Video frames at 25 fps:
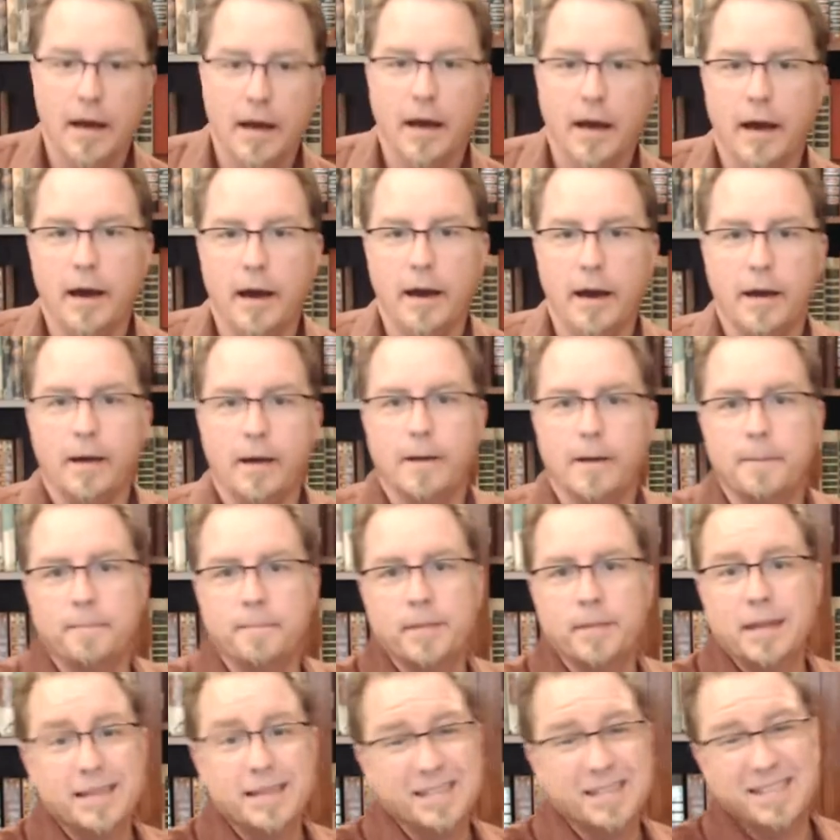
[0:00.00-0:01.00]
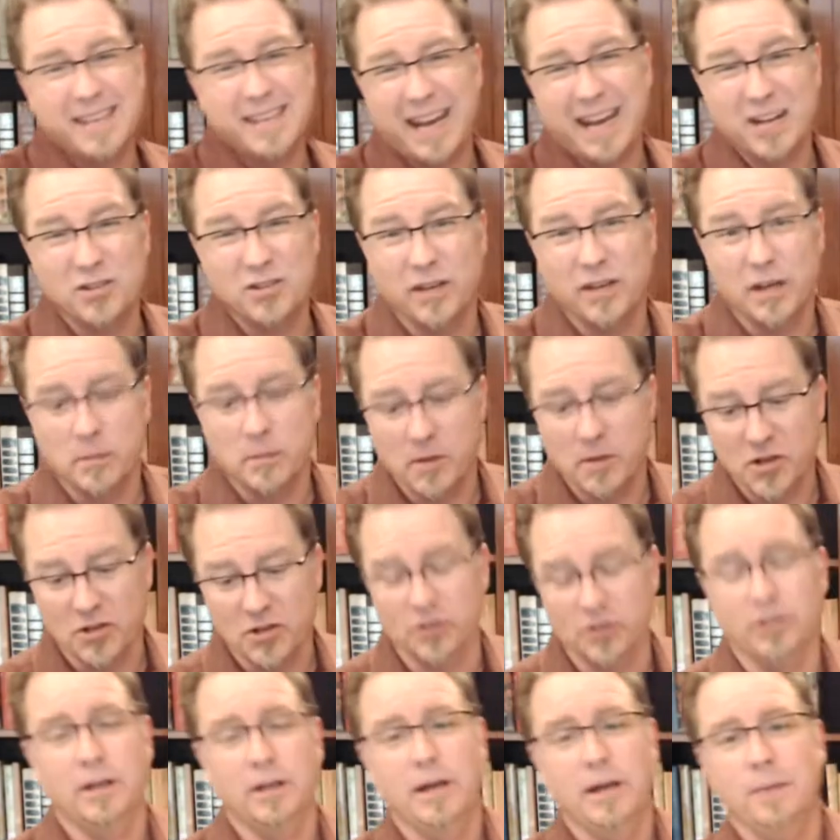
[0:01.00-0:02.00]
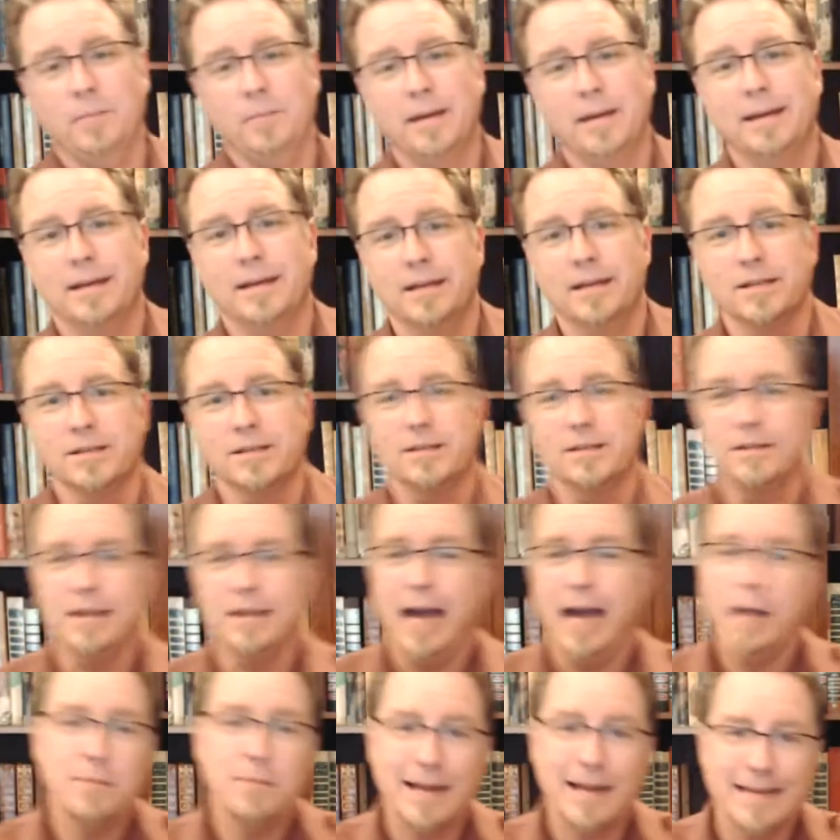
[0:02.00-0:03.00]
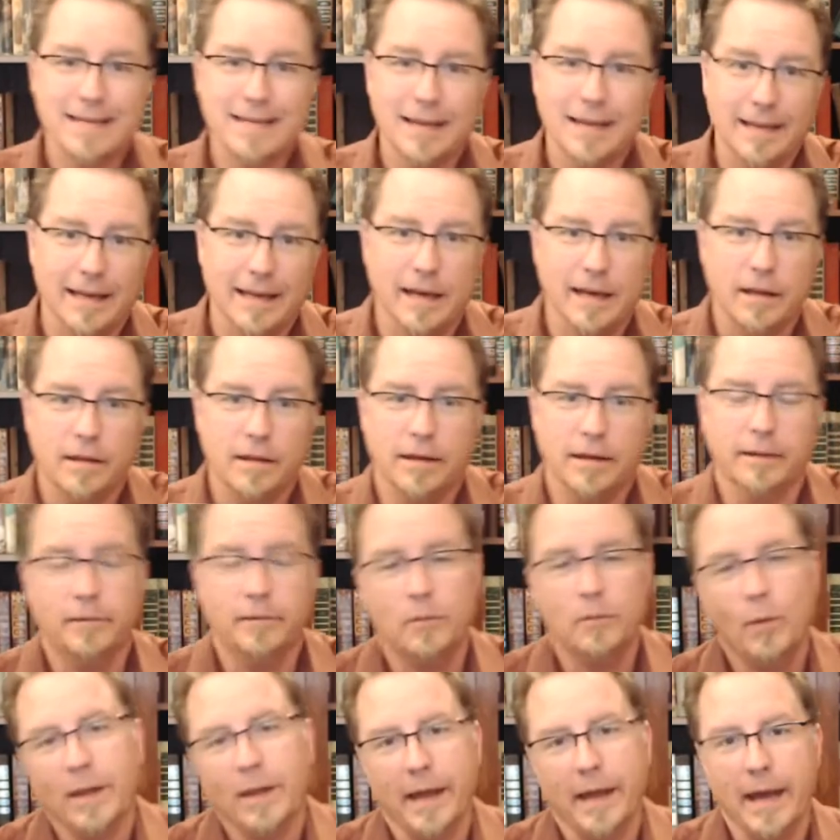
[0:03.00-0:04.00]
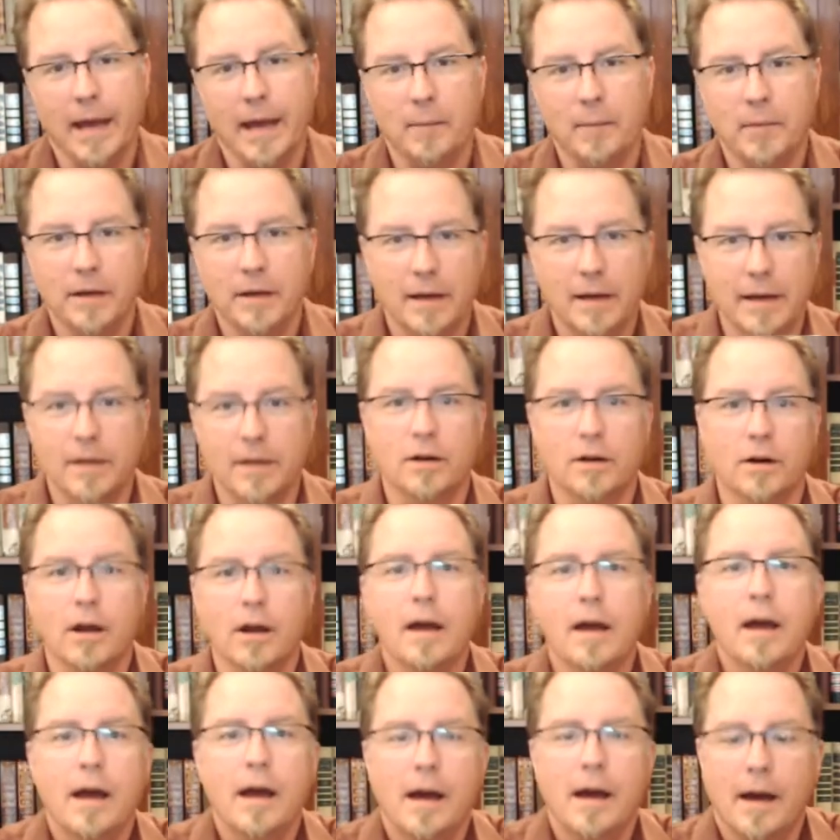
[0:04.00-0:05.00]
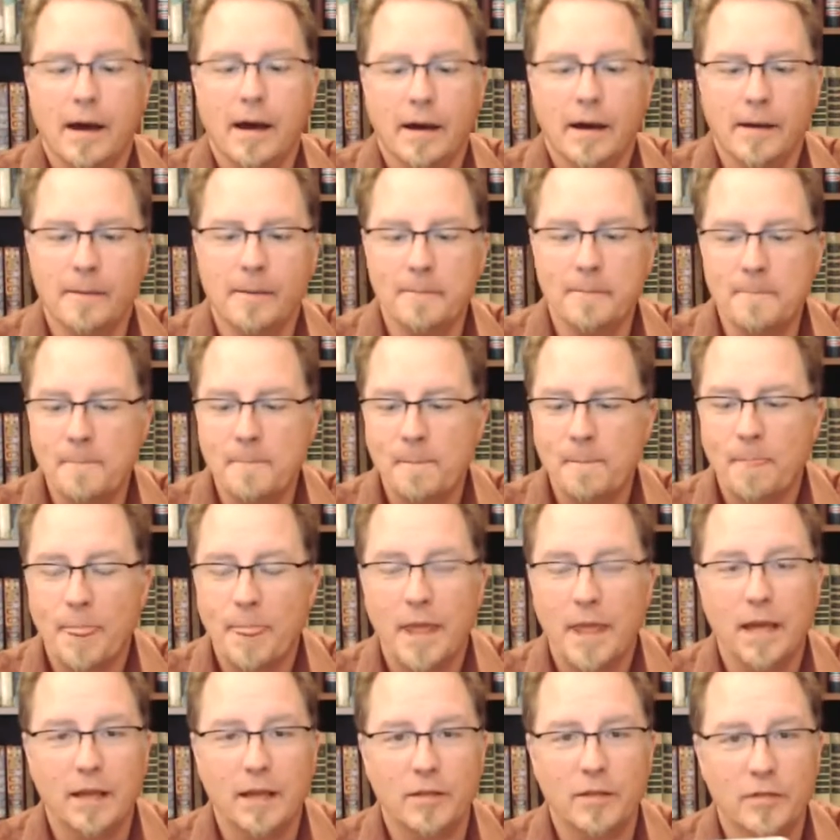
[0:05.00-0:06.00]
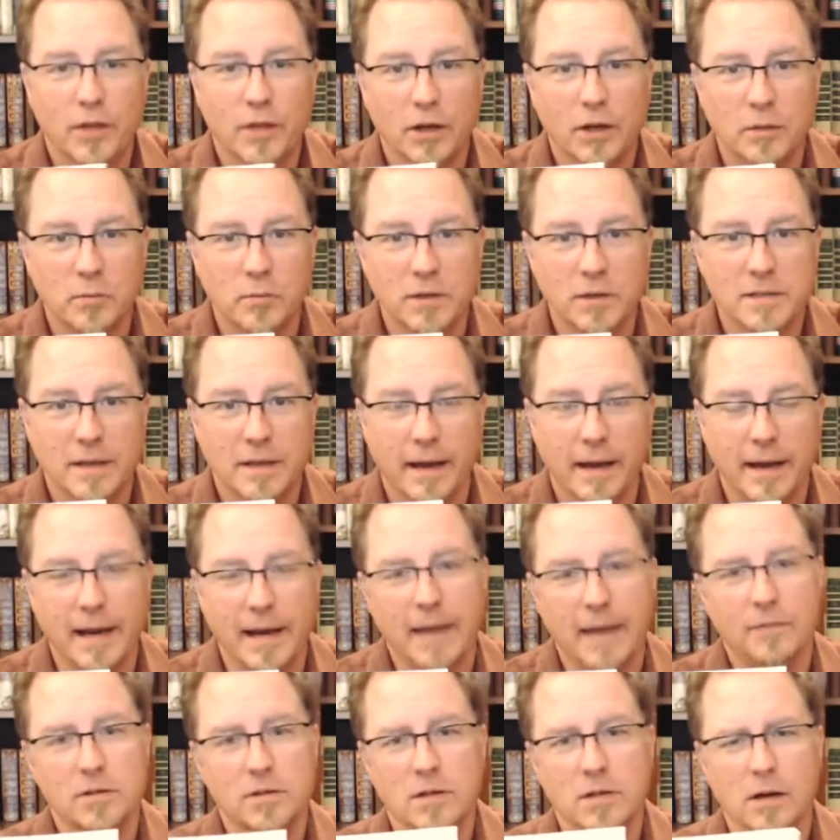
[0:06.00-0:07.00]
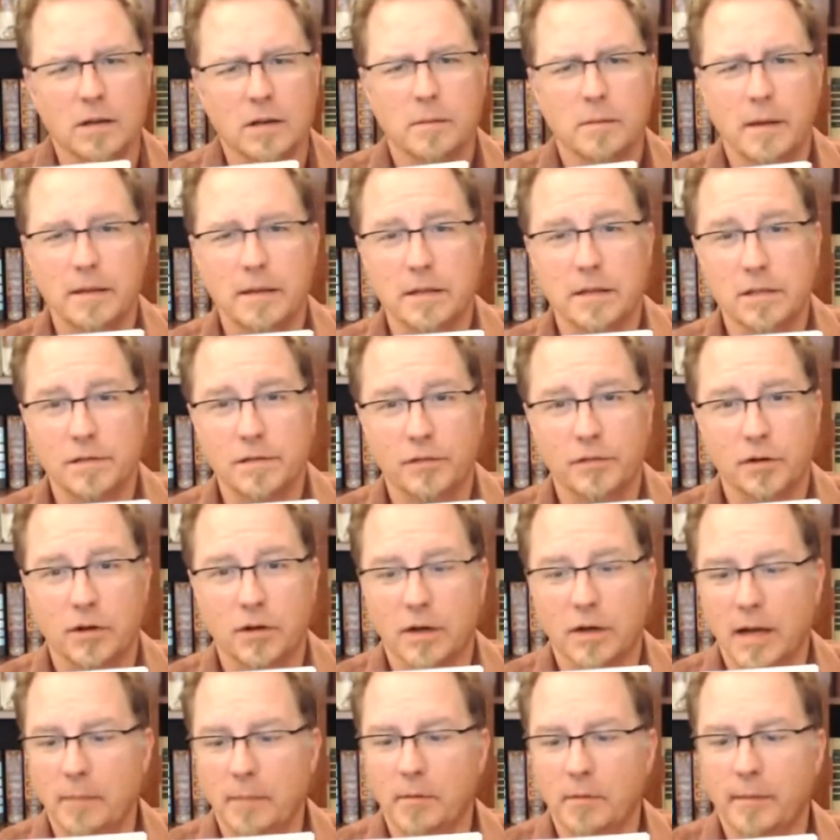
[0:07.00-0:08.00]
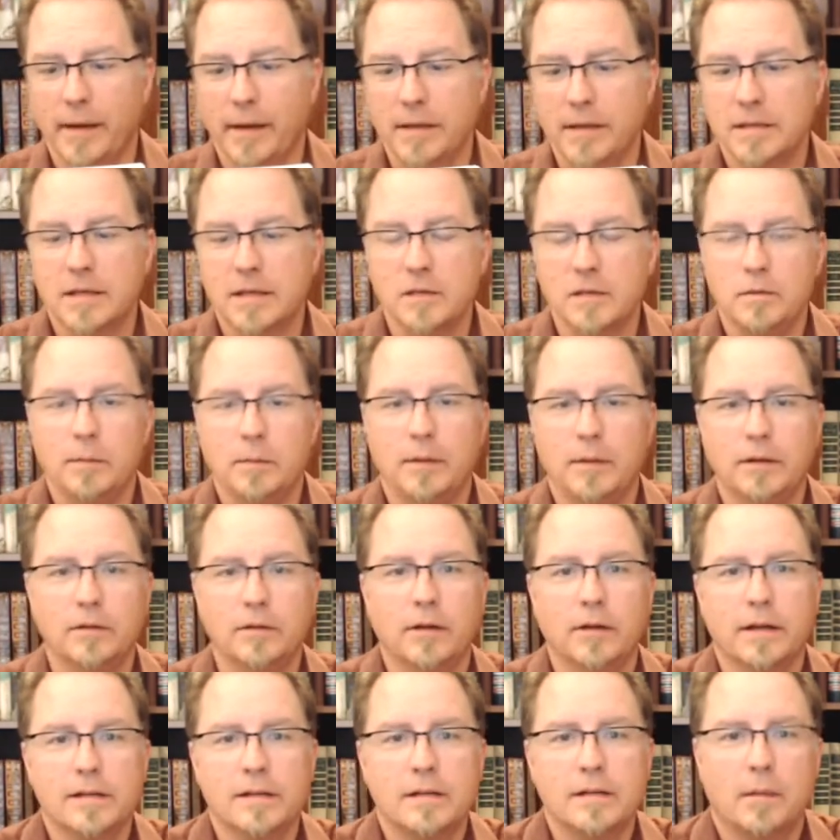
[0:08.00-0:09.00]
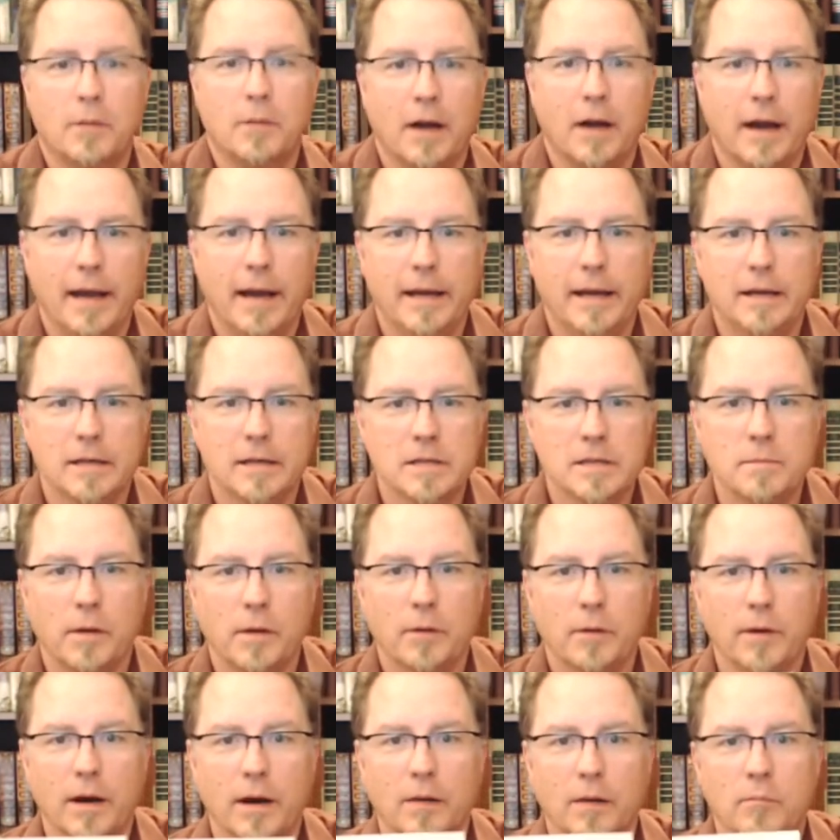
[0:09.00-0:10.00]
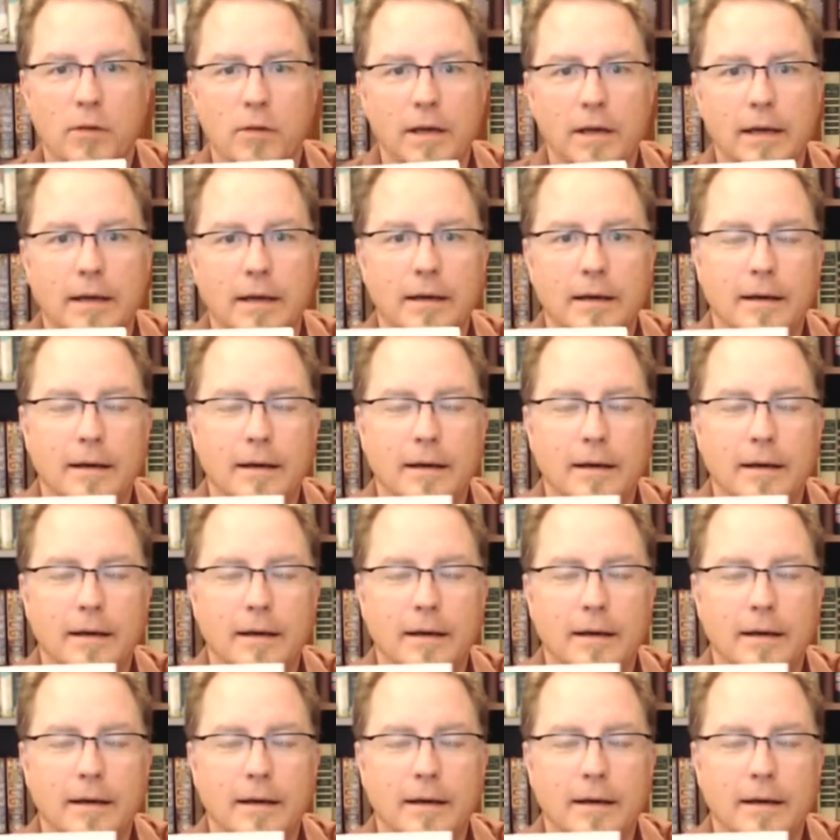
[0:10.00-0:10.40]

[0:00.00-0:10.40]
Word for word: Um, this isn't actually a commercial because I'm not selling anything. Well, I am, but not here. Um, the Good Books Guide. I haven't talked about this for a couple months because we've been doing a summer hiatus, but we are bringing